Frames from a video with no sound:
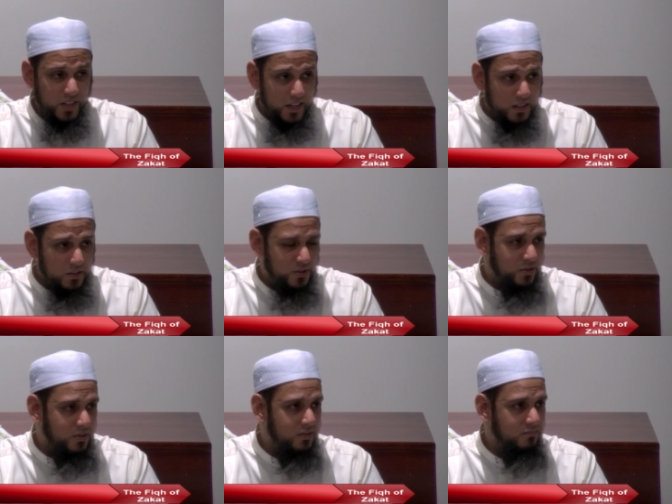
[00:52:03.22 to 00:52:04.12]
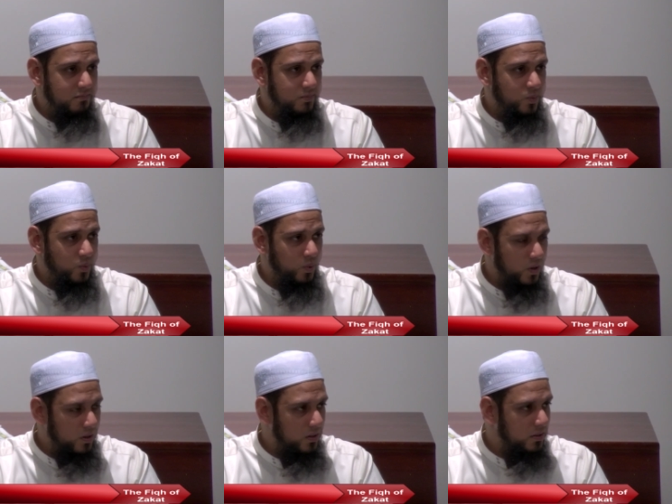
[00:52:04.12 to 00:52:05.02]
today's
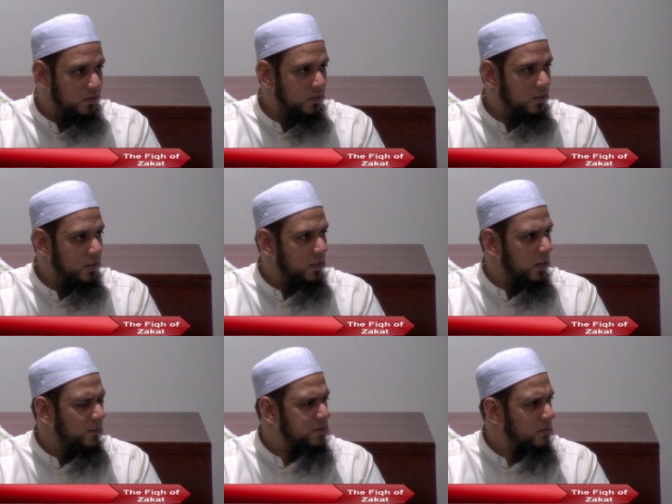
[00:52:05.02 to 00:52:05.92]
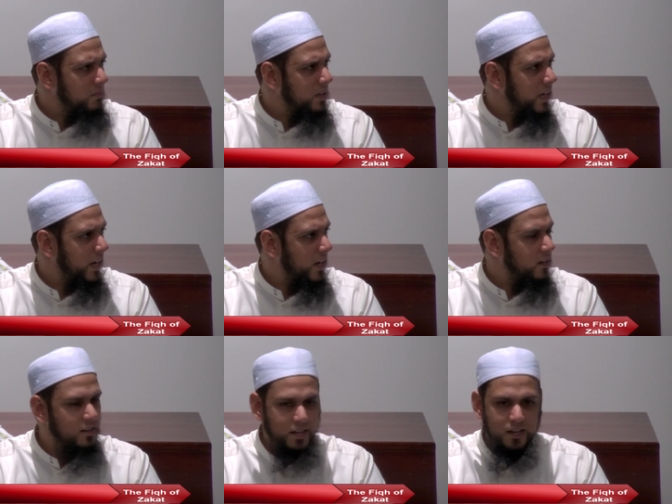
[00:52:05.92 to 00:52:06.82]
world, if somebody
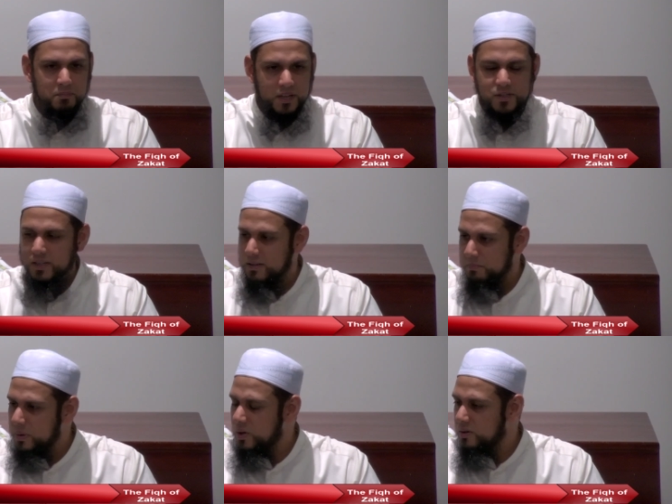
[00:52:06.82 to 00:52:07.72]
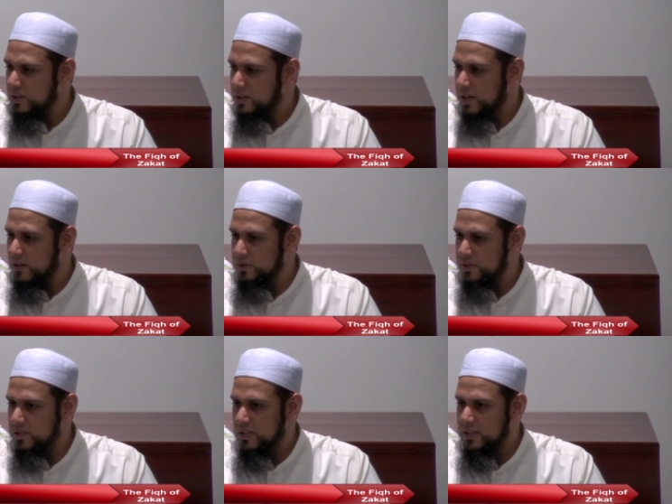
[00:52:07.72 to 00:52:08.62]
had like a basic computer in their
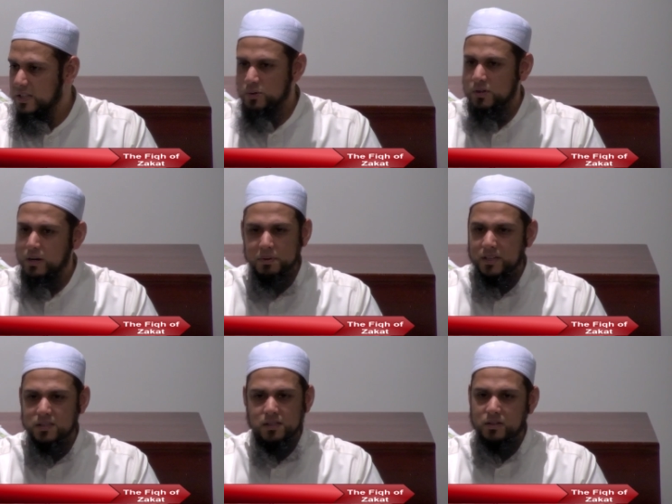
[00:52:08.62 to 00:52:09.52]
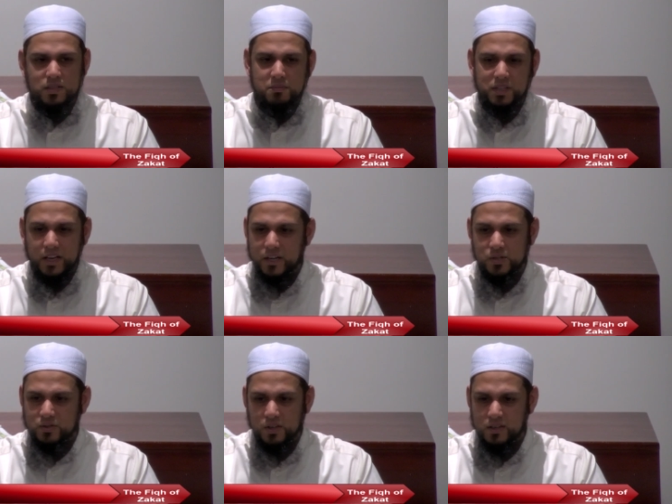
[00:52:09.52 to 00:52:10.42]
house, this would not be considered something
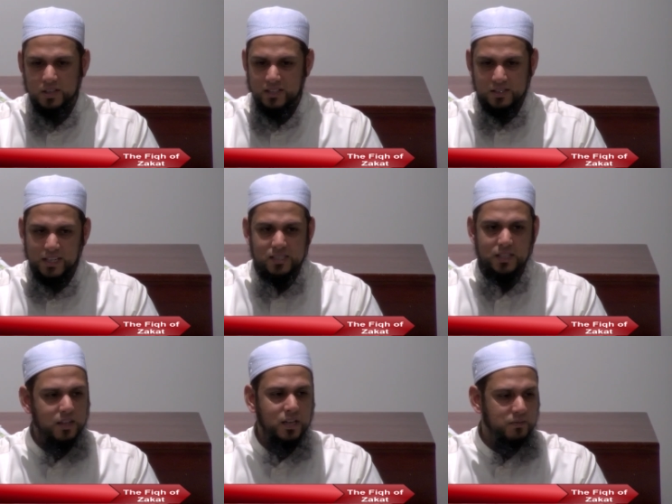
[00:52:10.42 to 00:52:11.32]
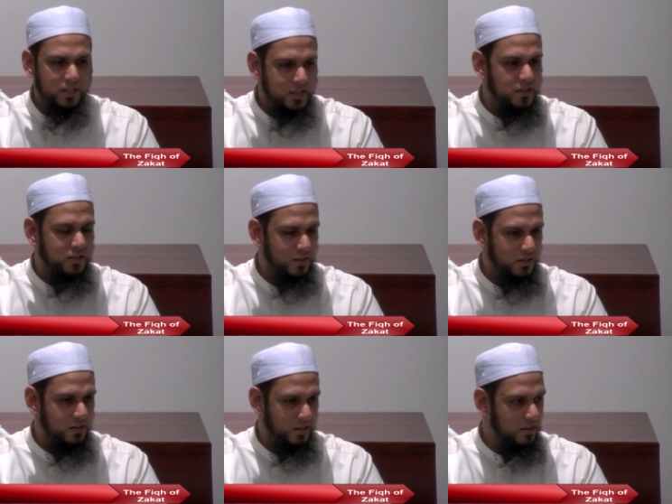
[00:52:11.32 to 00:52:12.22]
extra. It's a thing of
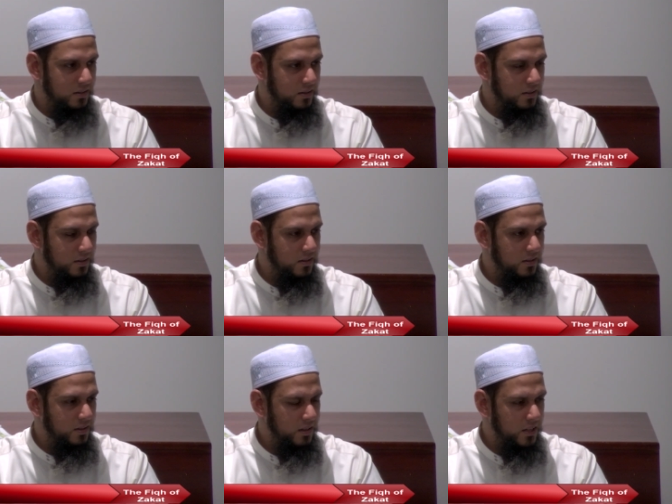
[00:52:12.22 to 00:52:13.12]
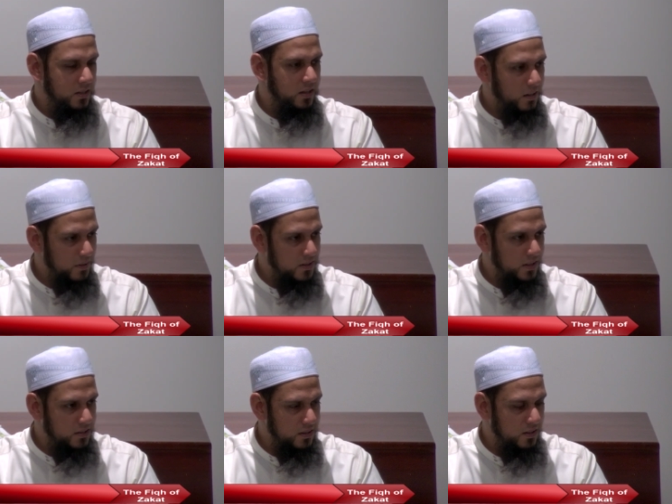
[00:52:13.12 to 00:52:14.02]
necessity today. It's a thing of
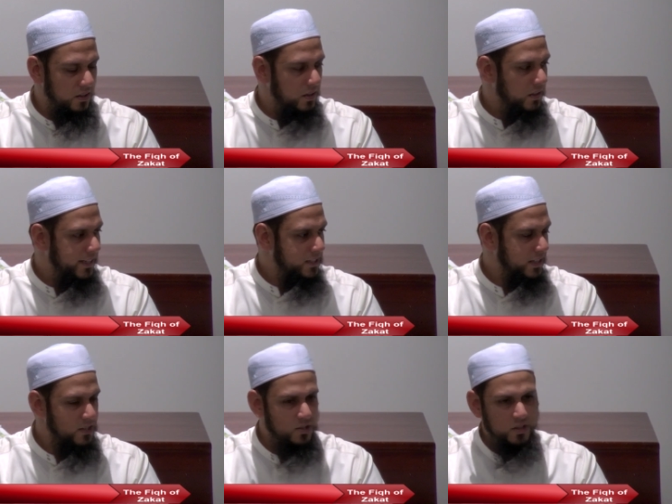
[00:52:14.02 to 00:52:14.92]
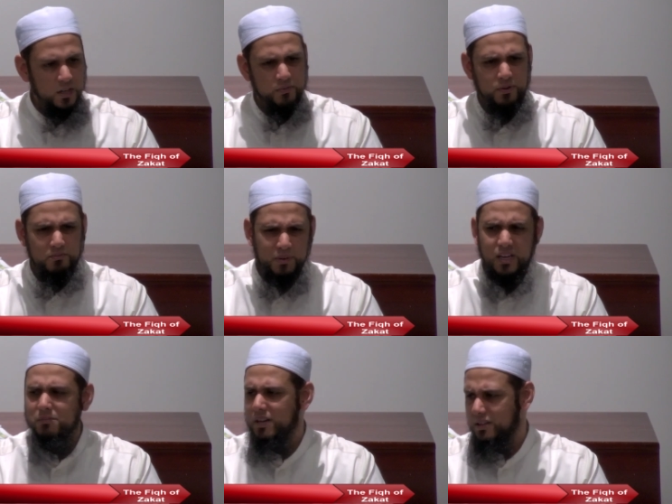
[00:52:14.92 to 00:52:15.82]
necessity. It's necessary for
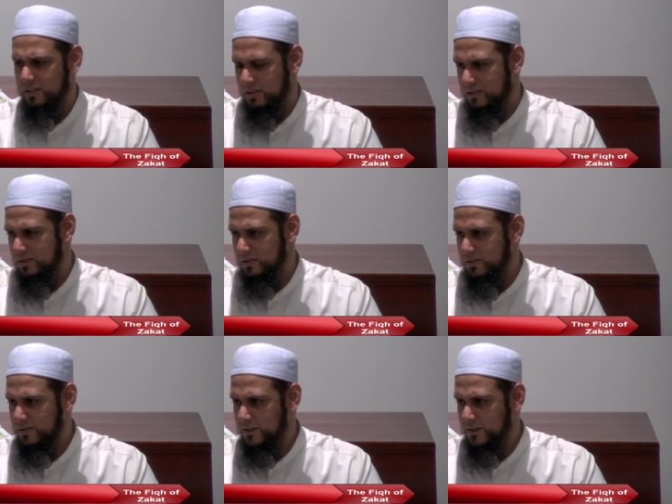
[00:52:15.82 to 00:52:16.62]
many, many things.